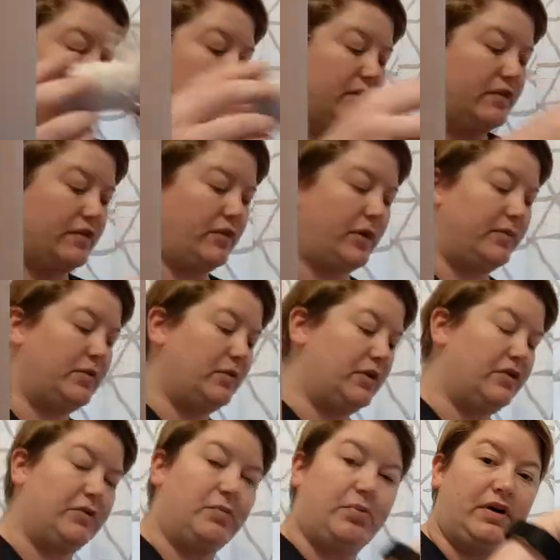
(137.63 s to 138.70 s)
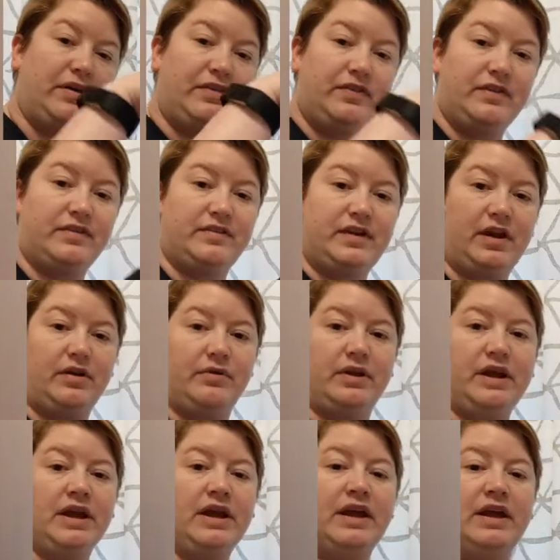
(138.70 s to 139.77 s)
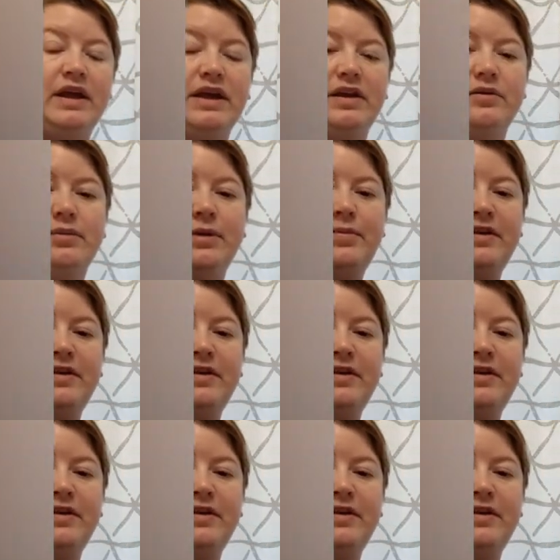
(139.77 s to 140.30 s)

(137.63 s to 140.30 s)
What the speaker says: And so I'm going to press this down into my